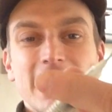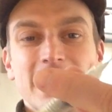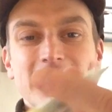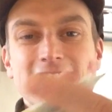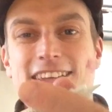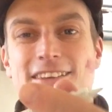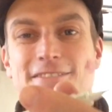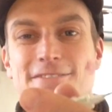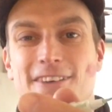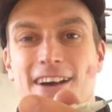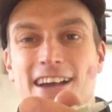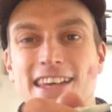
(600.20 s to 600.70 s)

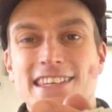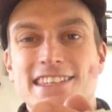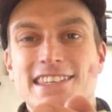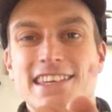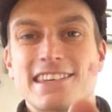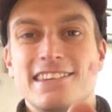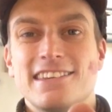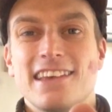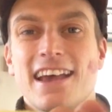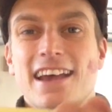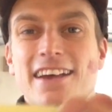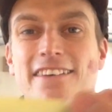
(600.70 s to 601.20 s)

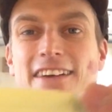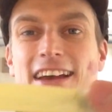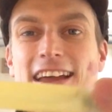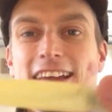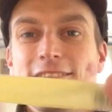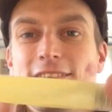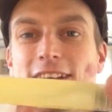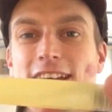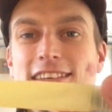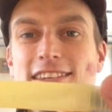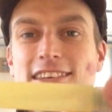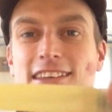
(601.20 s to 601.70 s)
devices, where
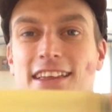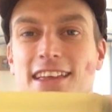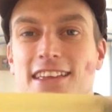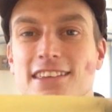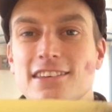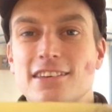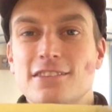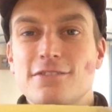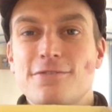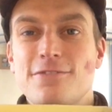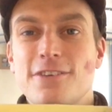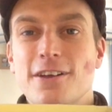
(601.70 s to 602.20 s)
you basically
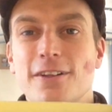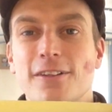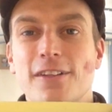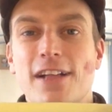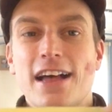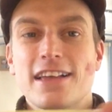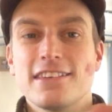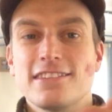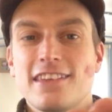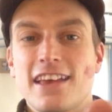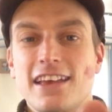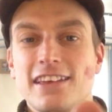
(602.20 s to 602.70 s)
just fill
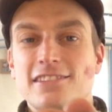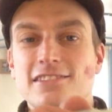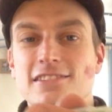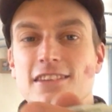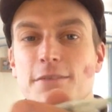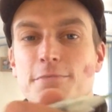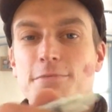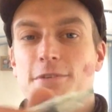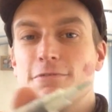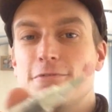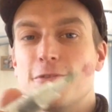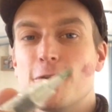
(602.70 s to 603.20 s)
that section
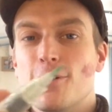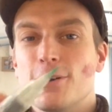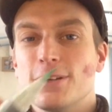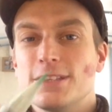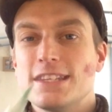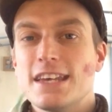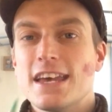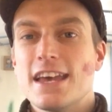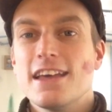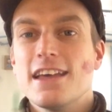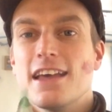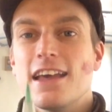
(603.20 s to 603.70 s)
up with
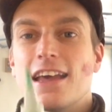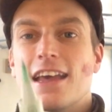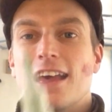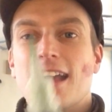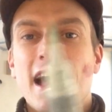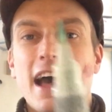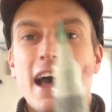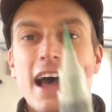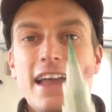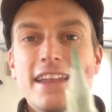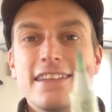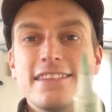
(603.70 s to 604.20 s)
water,
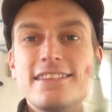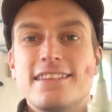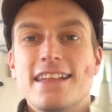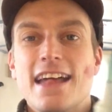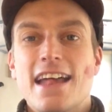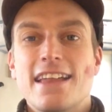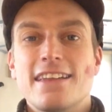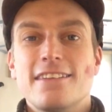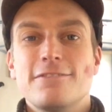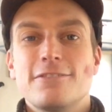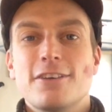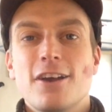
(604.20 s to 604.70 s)
and
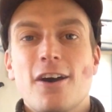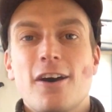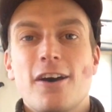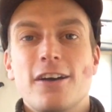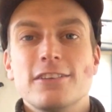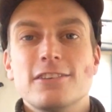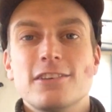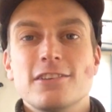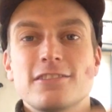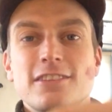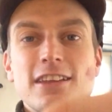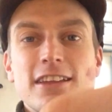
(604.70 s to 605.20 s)
then I've
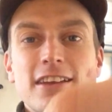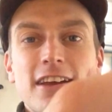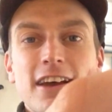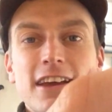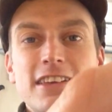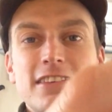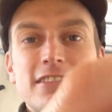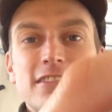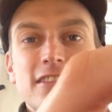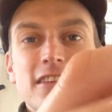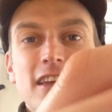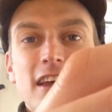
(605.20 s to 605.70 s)
got just a
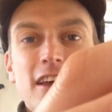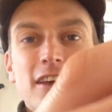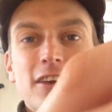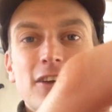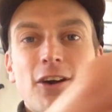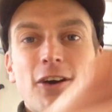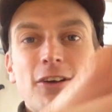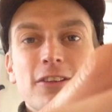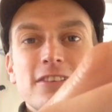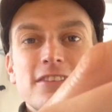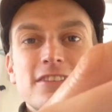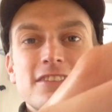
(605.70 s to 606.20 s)
nice
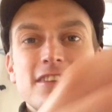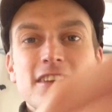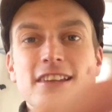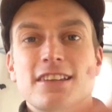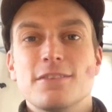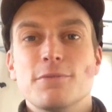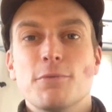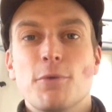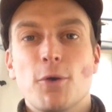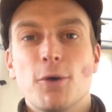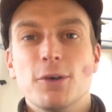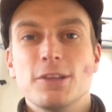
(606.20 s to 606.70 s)

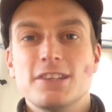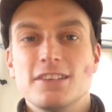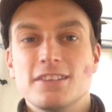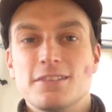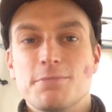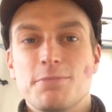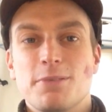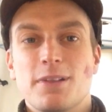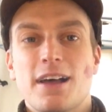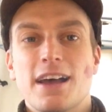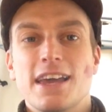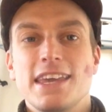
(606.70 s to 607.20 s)
constant water
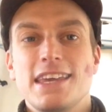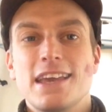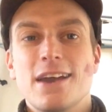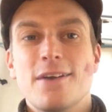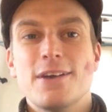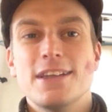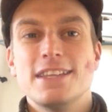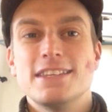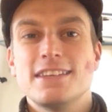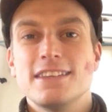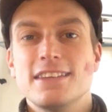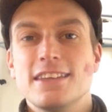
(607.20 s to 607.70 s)
supply
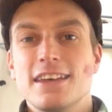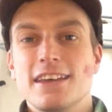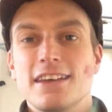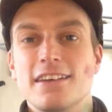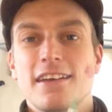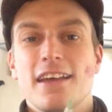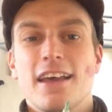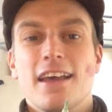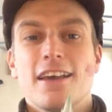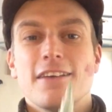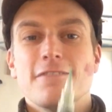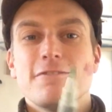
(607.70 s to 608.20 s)
going to
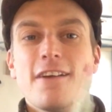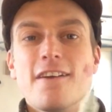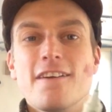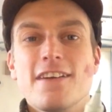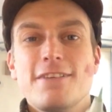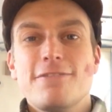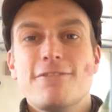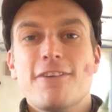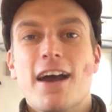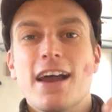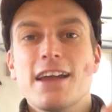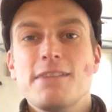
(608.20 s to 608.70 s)
the very
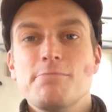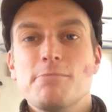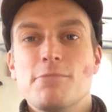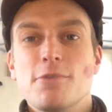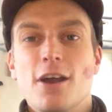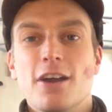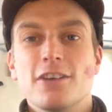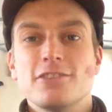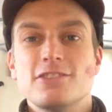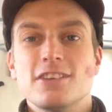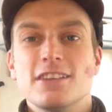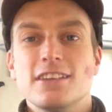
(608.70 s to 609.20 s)
fine
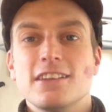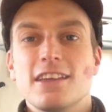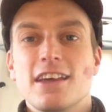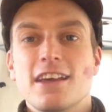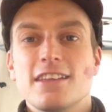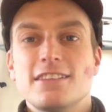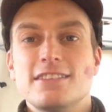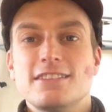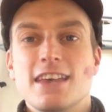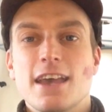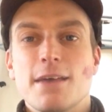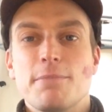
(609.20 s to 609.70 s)
brush at
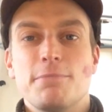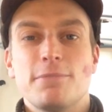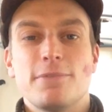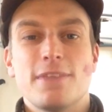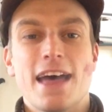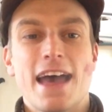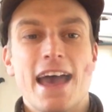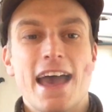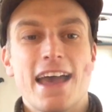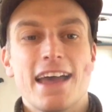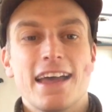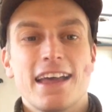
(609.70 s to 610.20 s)
the tip
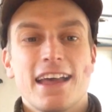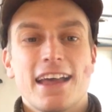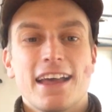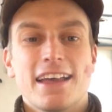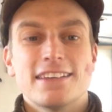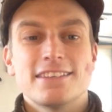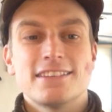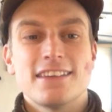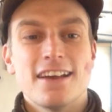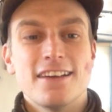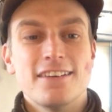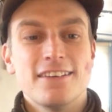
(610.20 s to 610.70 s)
there.
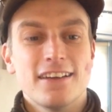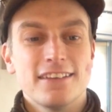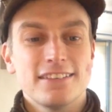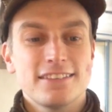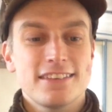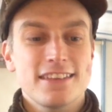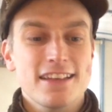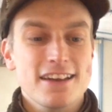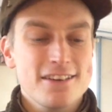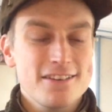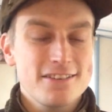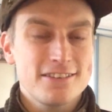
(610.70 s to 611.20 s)
So
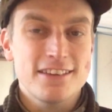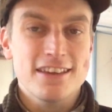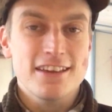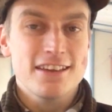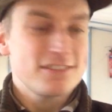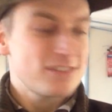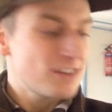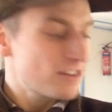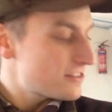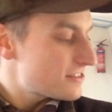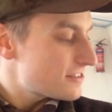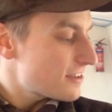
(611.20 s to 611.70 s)
those are
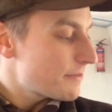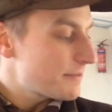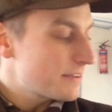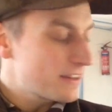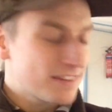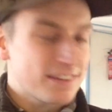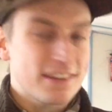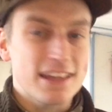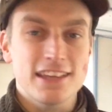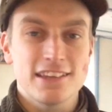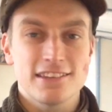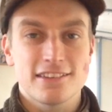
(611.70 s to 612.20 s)
just some of
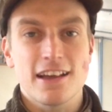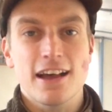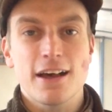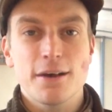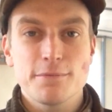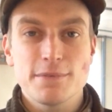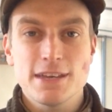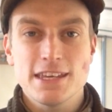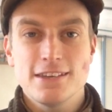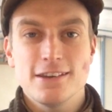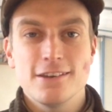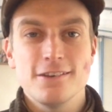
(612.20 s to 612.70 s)
the things that
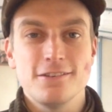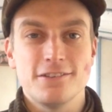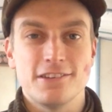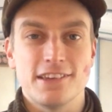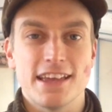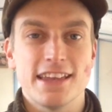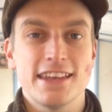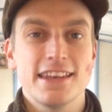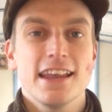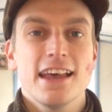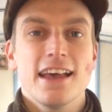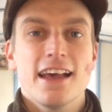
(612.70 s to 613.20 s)
I'll be
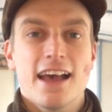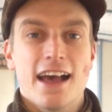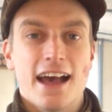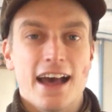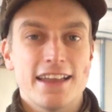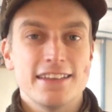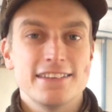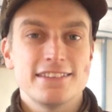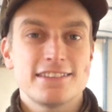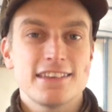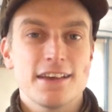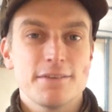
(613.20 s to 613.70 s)
using,
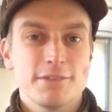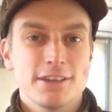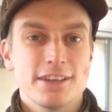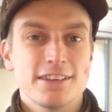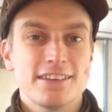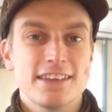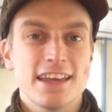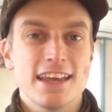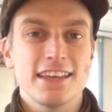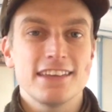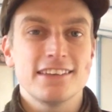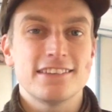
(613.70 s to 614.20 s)
and some of the
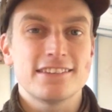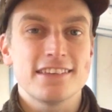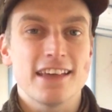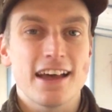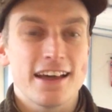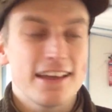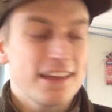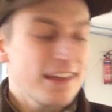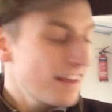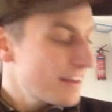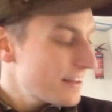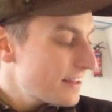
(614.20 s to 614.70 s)
things
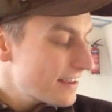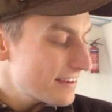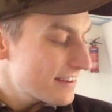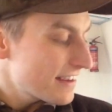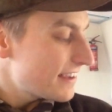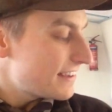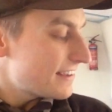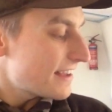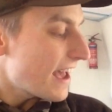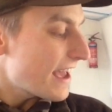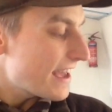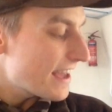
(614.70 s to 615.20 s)
that, as
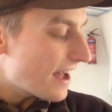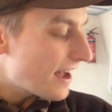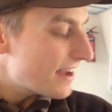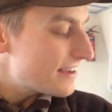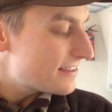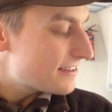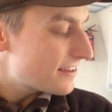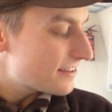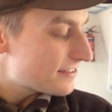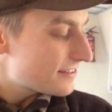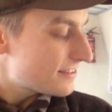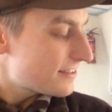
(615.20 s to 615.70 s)
I say, I
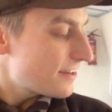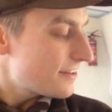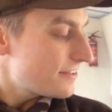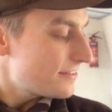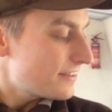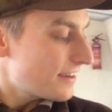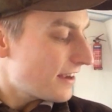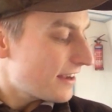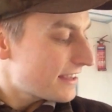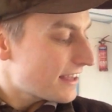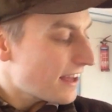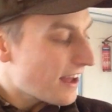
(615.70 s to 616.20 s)

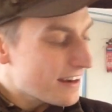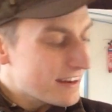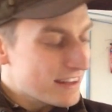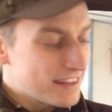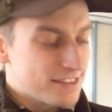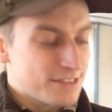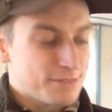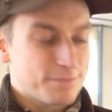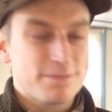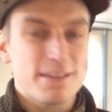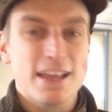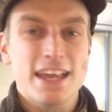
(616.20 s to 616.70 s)
can't
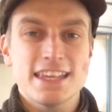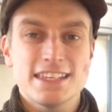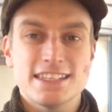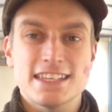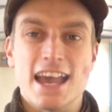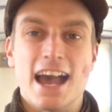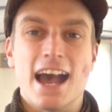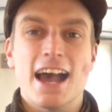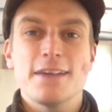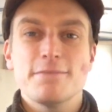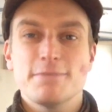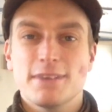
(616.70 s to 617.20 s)
explain
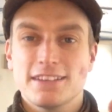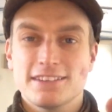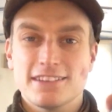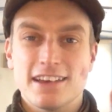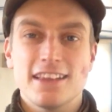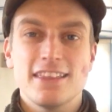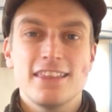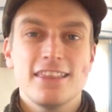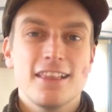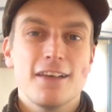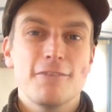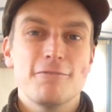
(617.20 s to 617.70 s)
to you how much
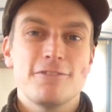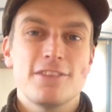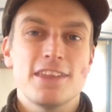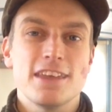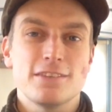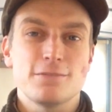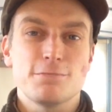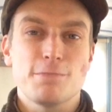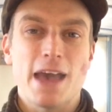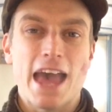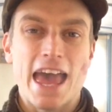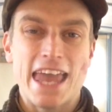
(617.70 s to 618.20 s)
I love
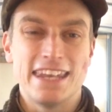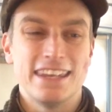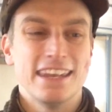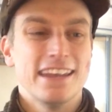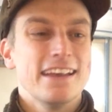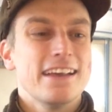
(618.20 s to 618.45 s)
this pen.